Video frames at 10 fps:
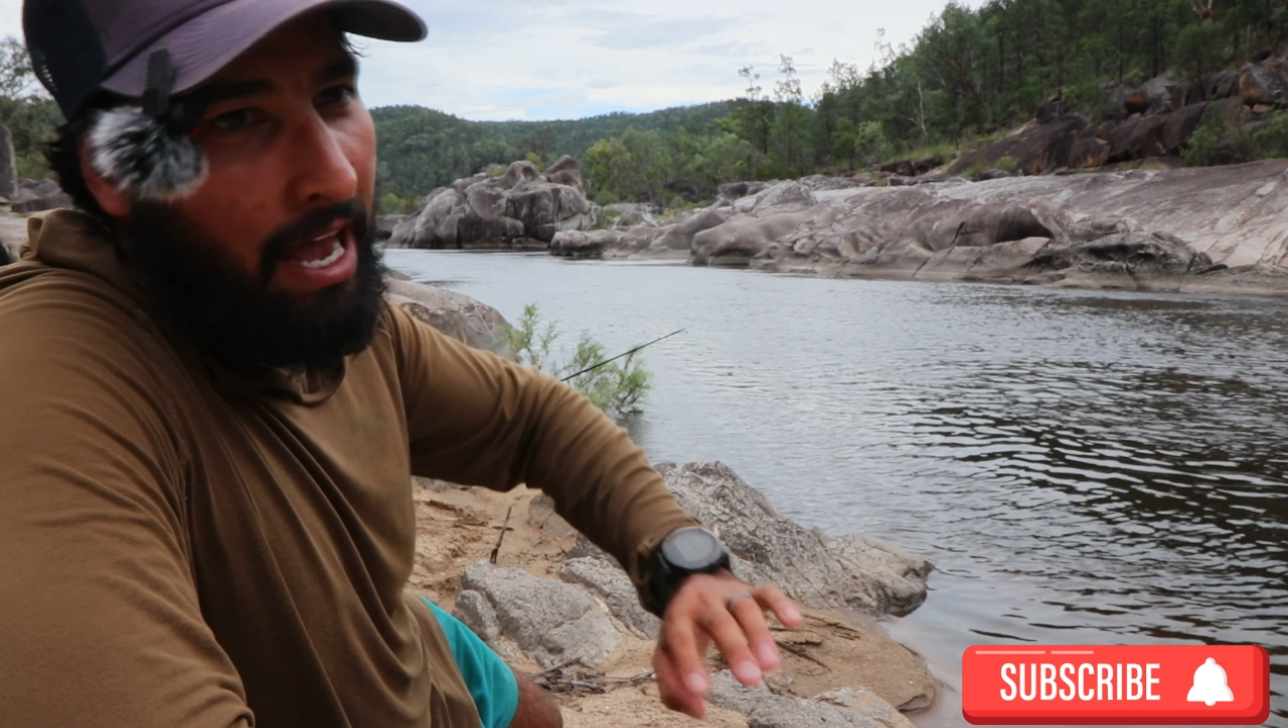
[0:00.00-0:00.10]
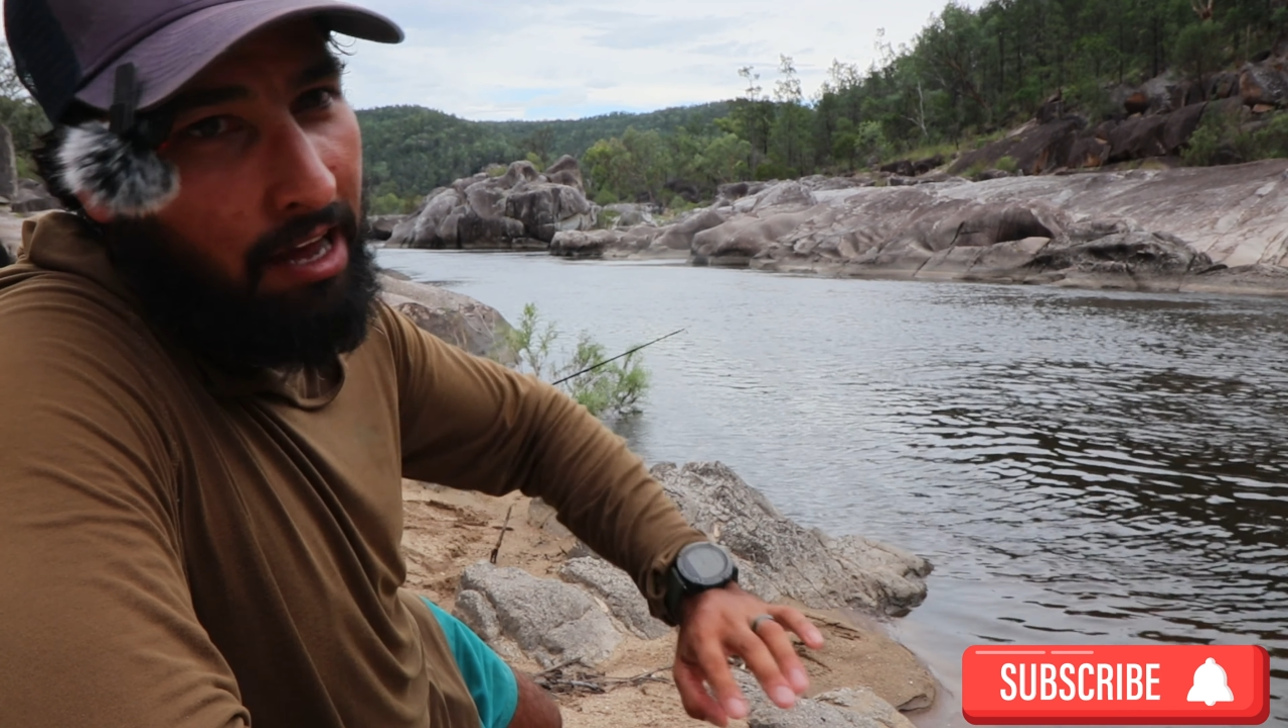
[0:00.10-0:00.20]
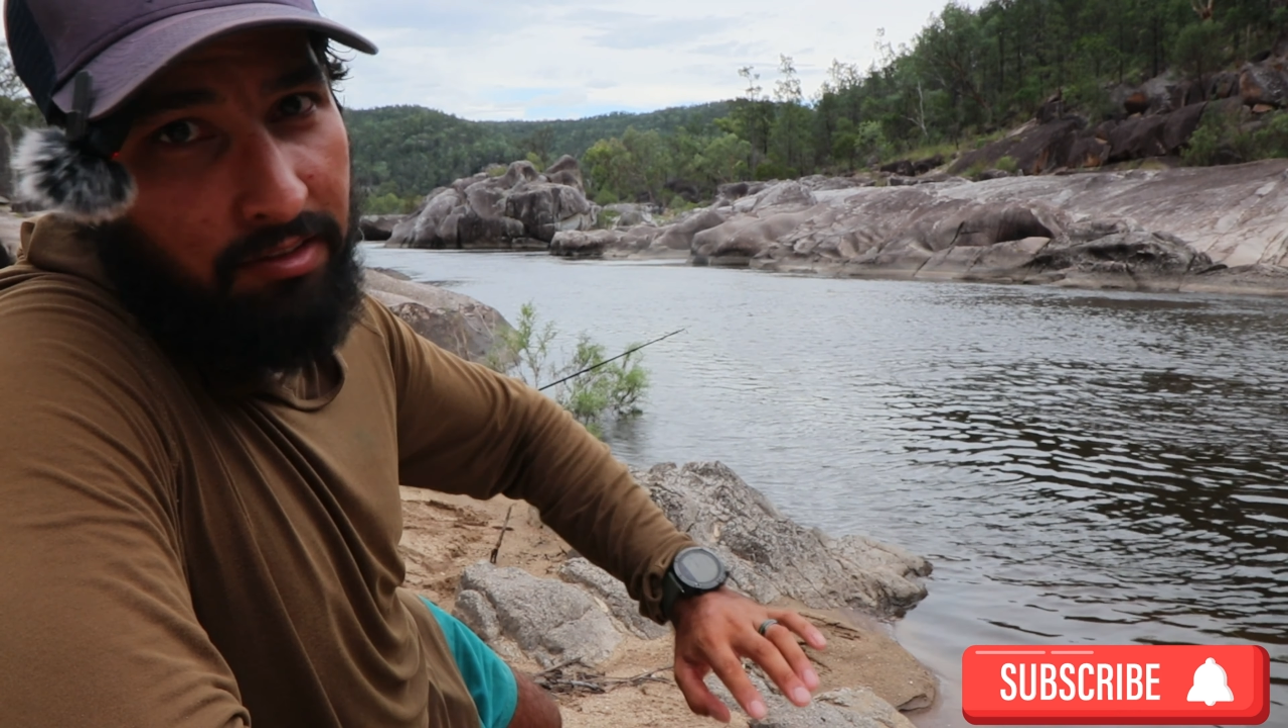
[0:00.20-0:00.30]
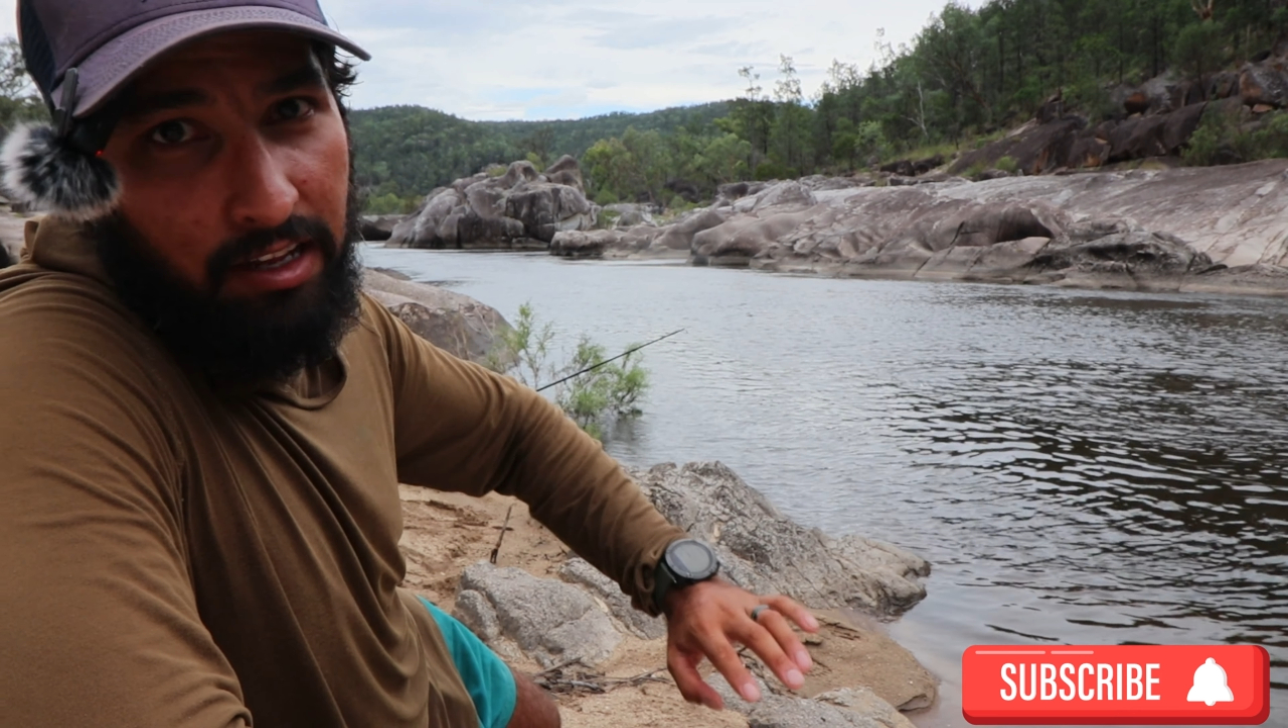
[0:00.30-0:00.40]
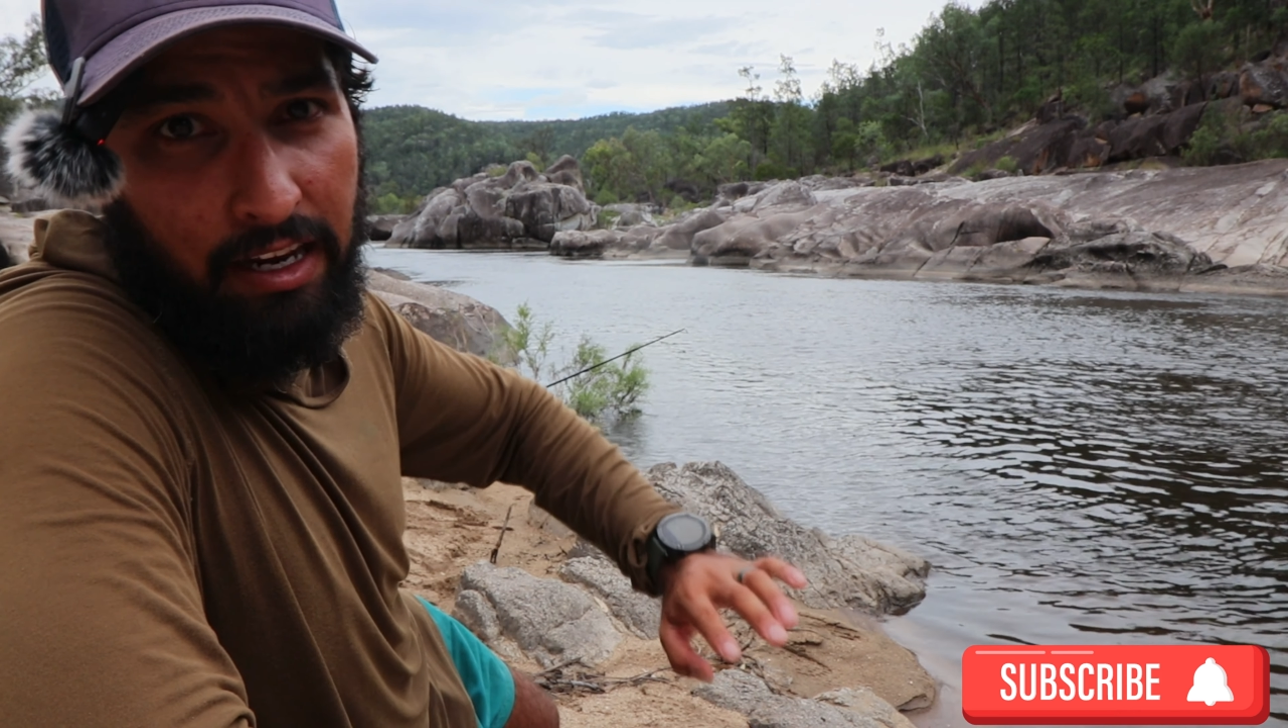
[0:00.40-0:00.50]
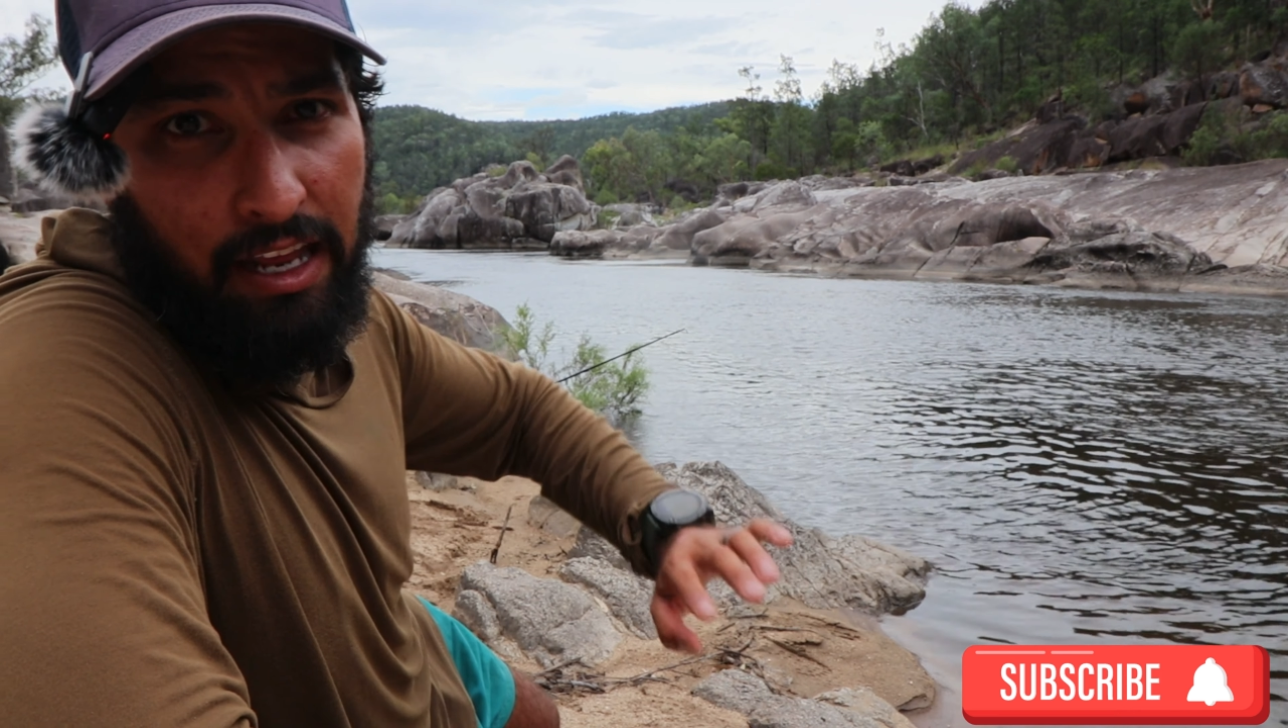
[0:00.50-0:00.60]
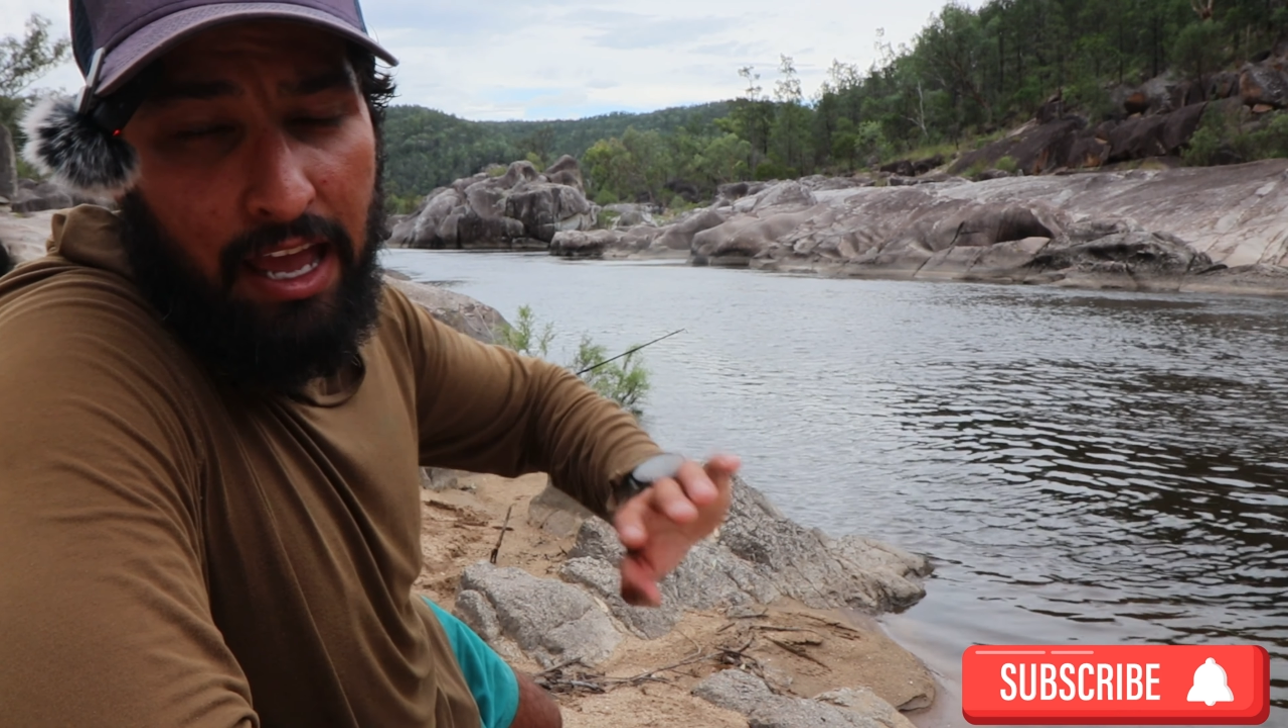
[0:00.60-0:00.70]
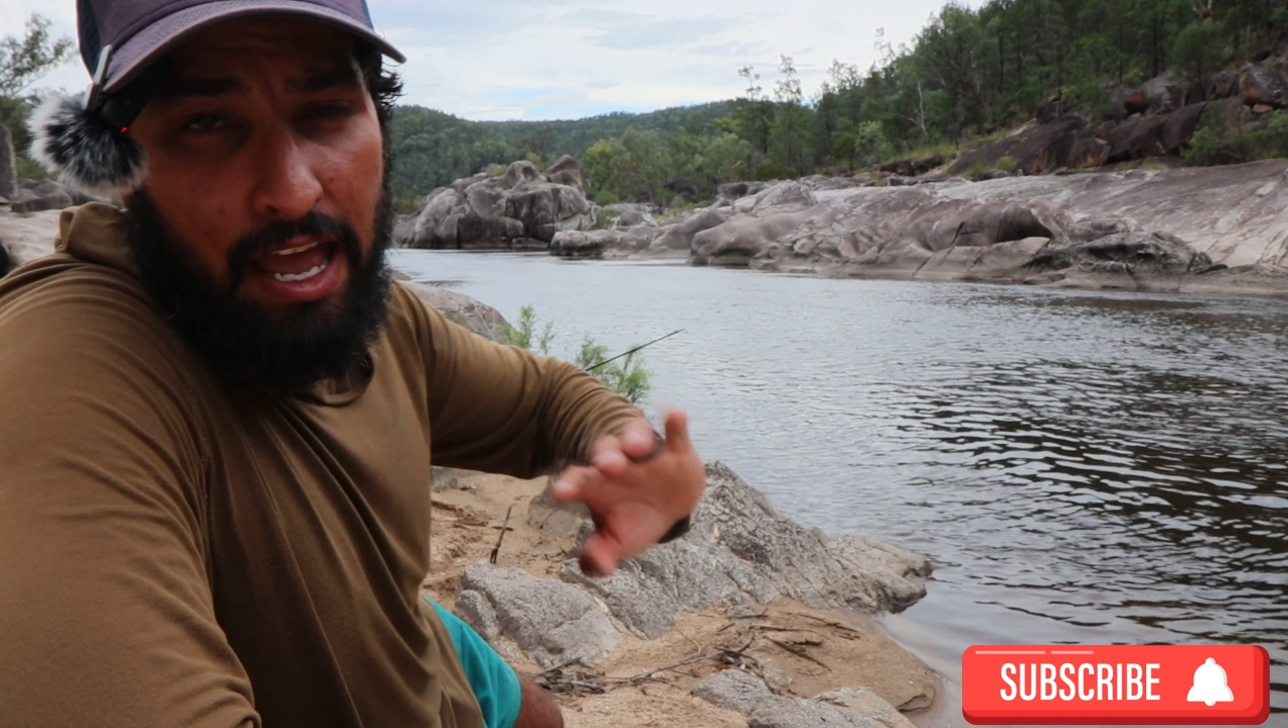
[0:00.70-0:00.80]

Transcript: casting